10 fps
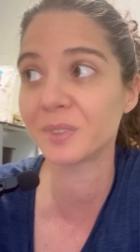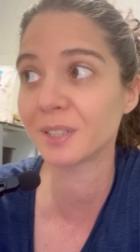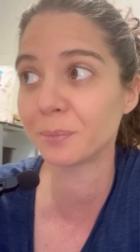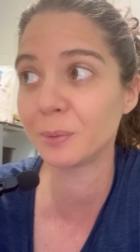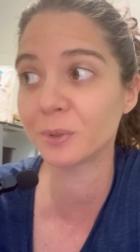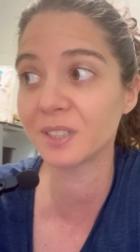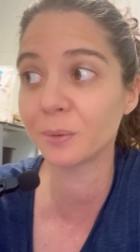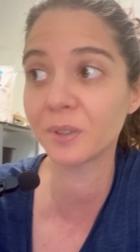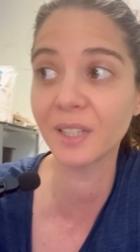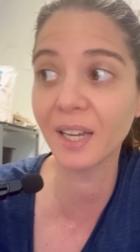some, some people
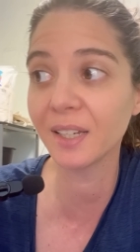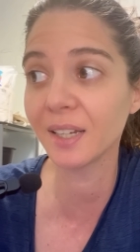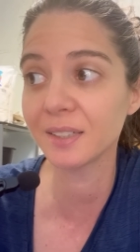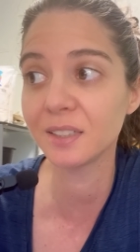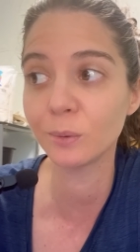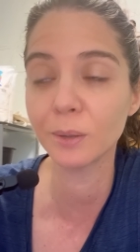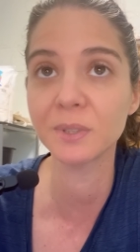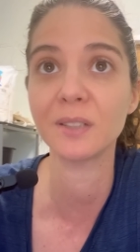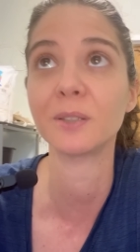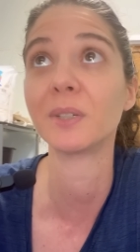say well the akc
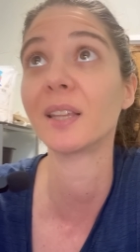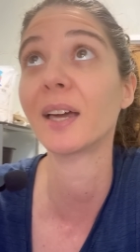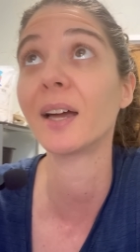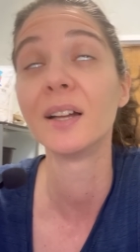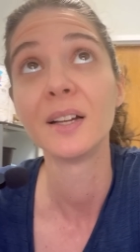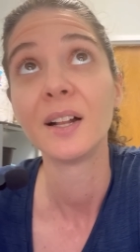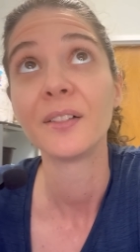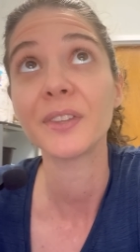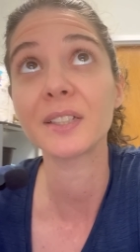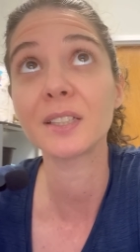website or something like that
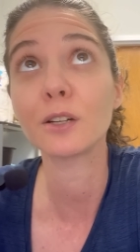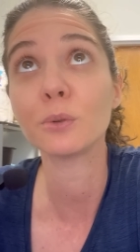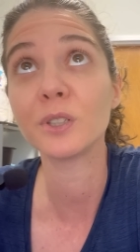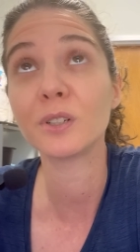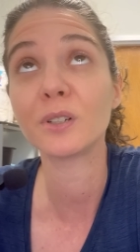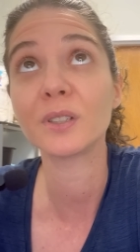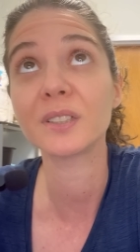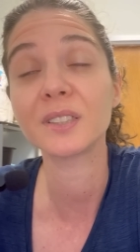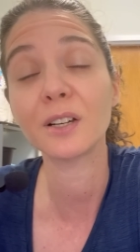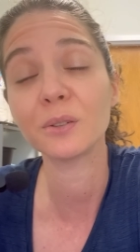that's not a real
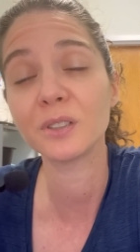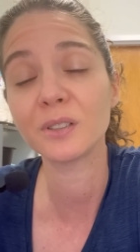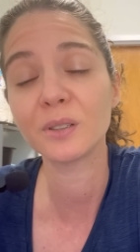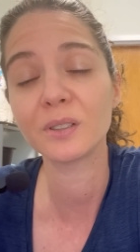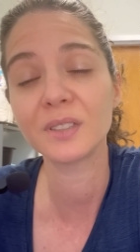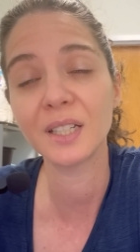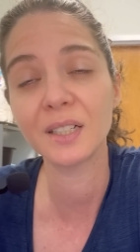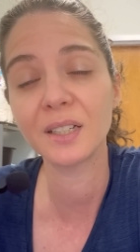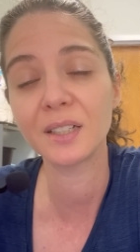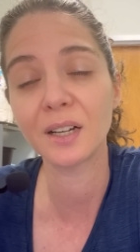that's not real
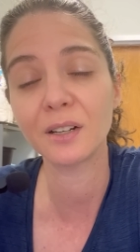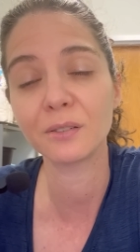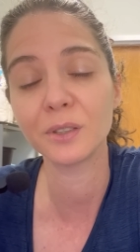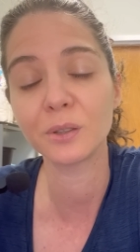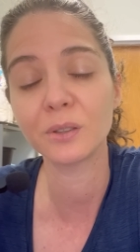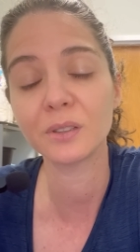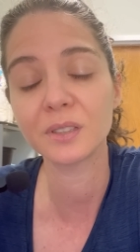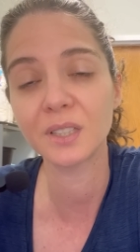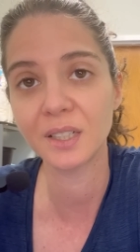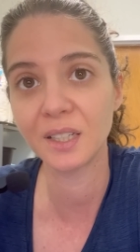data not a
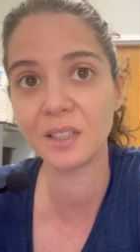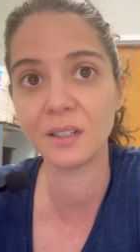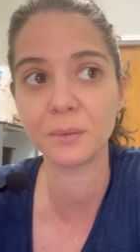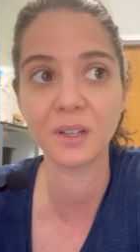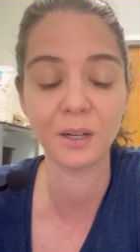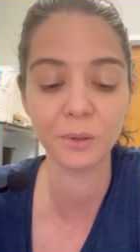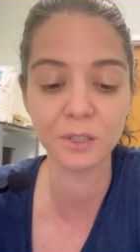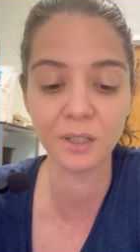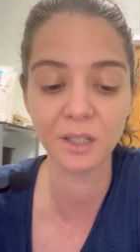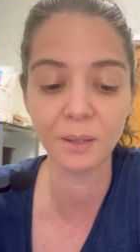real study okay
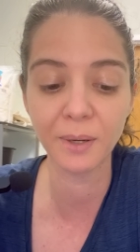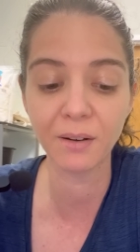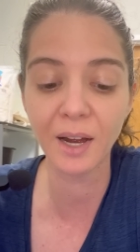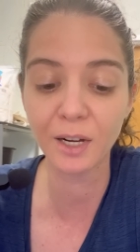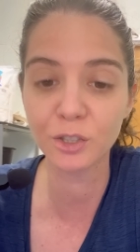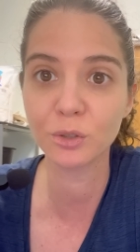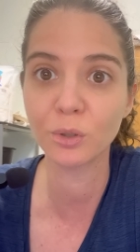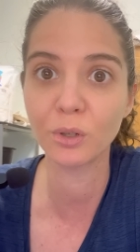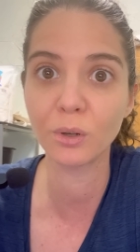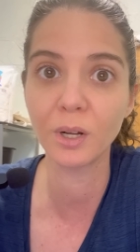we're talking about
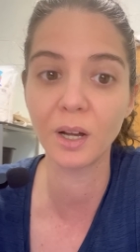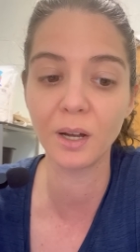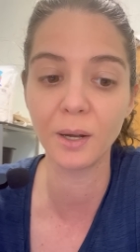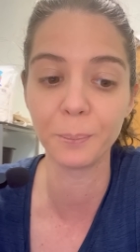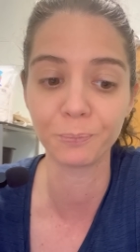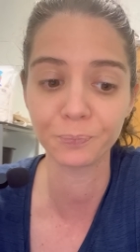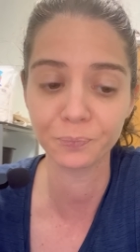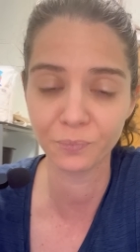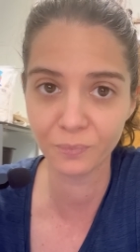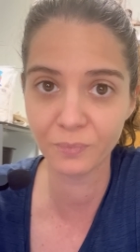actual um,
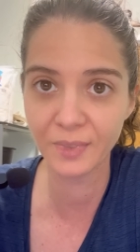